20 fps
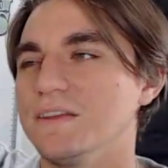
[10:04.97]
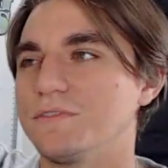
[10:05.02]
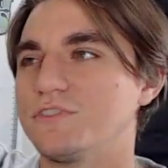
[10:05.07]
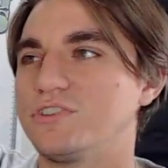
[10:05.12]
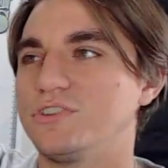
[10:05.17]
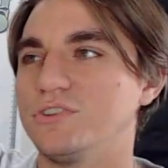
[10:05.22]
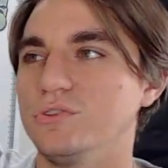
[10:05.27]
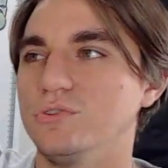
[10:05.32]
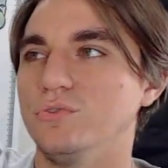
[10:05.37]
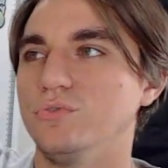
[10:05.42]

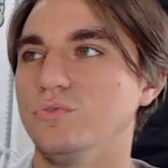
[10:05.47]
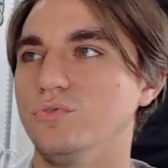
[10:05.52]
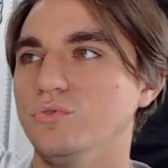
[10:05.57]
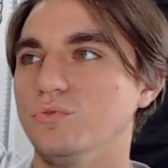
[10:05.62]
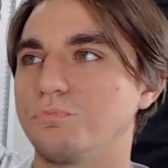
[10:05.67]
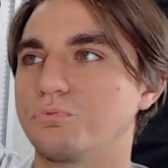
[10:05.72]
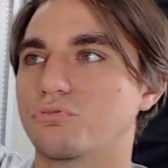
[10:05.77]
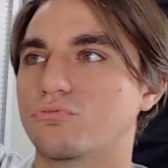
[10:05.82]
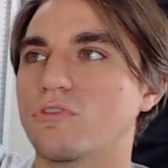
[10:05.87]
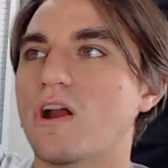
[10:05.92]
to
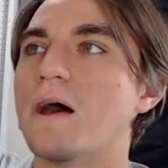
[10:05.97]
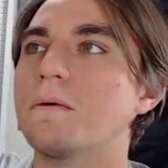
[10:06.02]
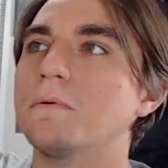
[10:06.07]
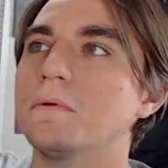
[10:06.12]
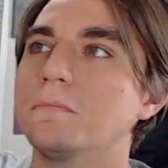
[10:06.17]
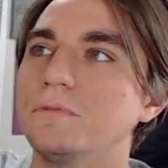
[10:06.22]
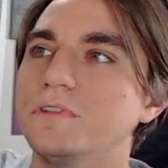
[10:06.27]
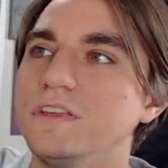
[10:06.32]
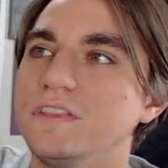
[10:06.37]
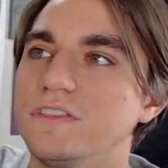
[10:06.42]

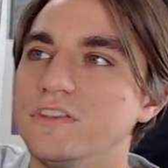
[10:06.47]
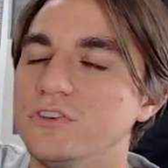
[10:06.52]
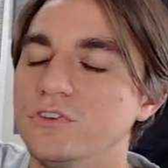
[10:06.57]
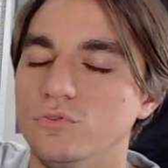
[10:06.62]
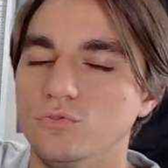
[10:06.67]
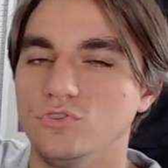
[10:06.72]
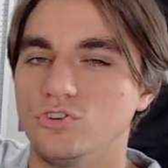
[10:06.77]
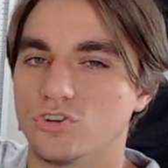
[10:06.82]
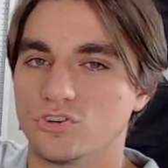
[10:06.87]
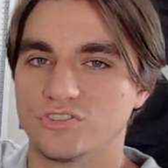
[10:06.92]
probably the
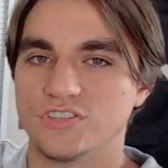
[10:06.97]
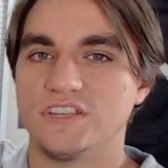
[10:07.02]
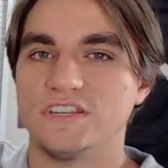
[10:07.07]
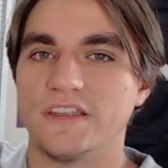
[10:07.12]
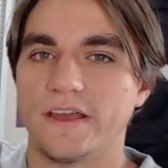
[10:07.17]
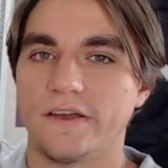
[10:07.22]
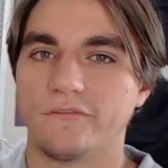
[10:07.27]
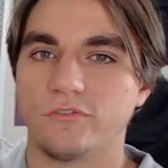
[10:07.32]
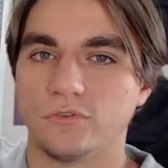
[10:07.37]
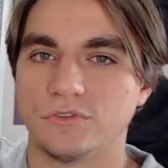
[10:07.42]
New Jersey
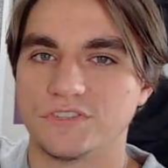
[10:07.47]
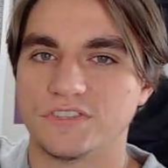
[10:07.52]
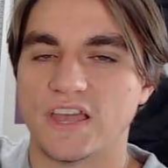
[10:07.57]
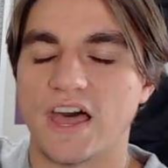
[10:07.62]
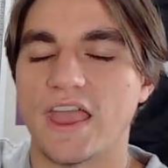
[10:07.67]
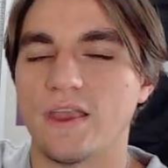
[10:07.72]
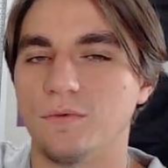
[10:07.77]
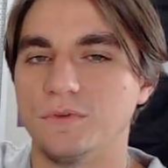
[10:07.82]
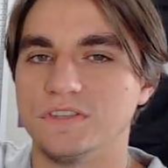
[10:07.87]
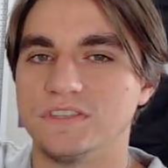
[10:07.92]
Devils,
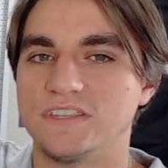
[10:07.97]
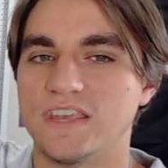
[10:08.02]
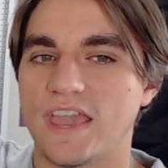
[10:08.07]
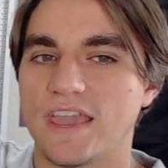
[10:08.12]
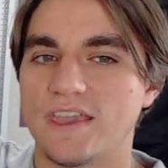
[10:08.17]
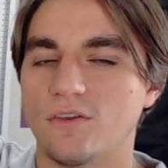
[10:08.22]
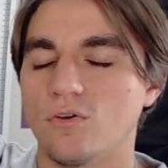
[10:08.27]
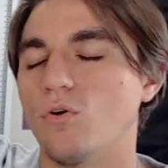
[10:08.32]
I would say.